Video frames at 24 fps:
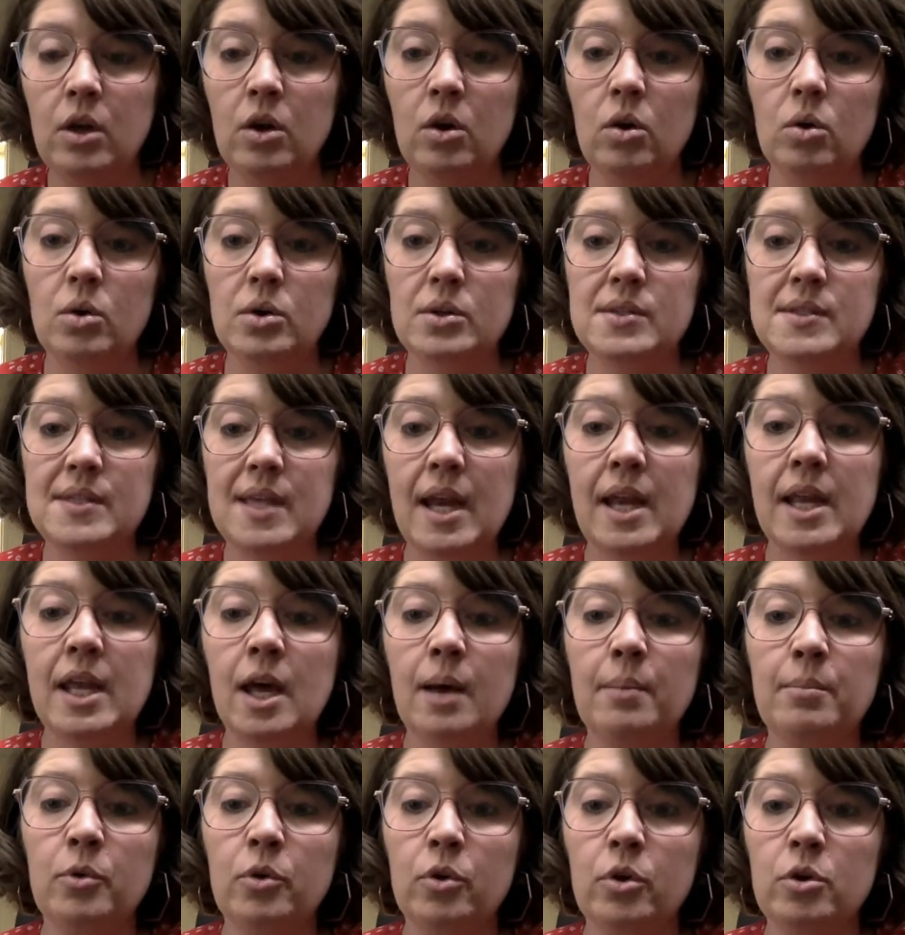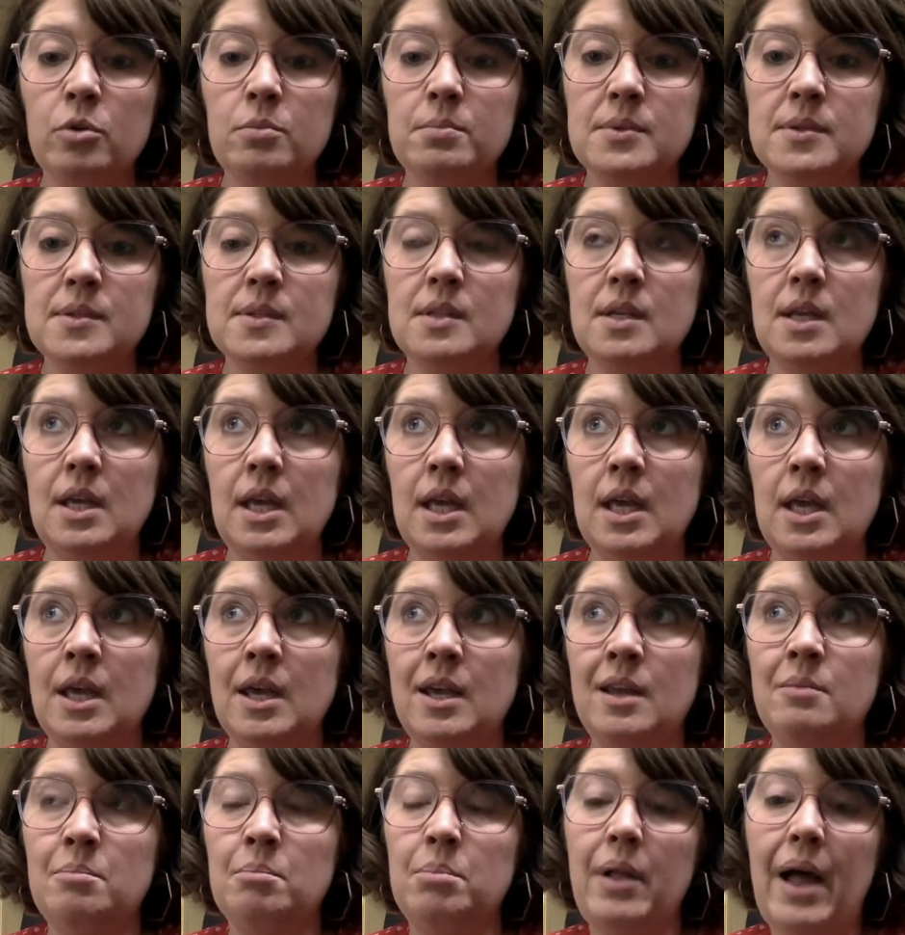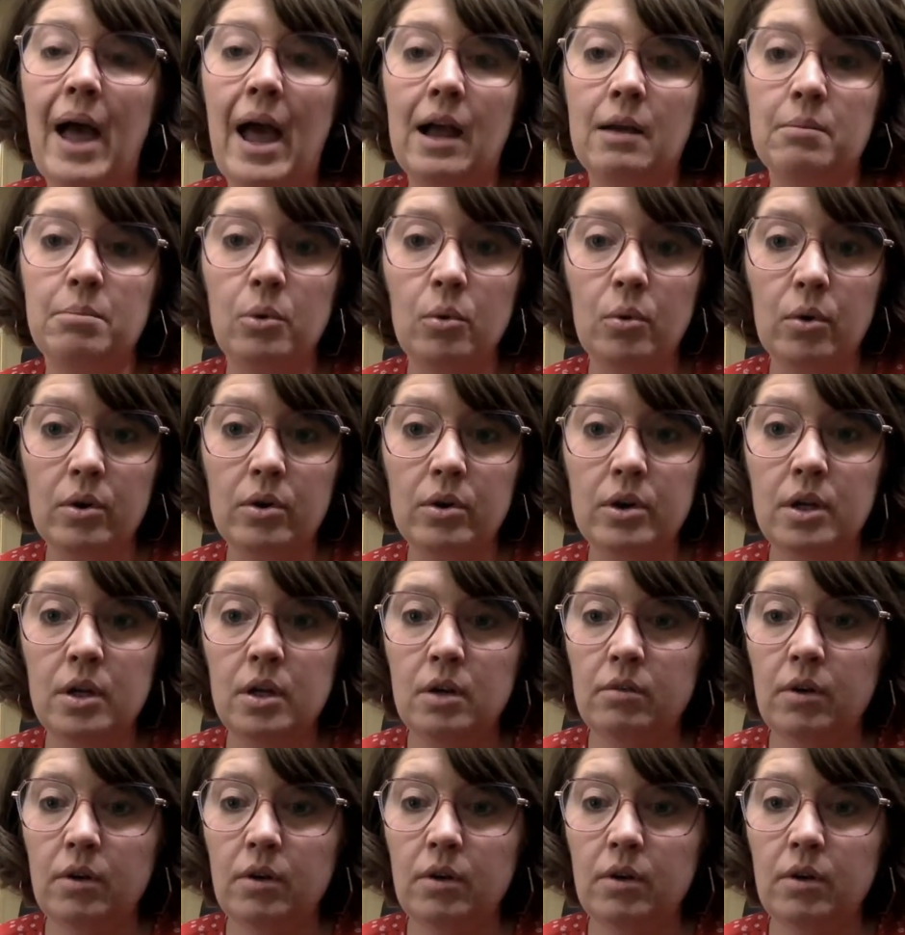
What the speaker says: or setting up groups in Blackboard,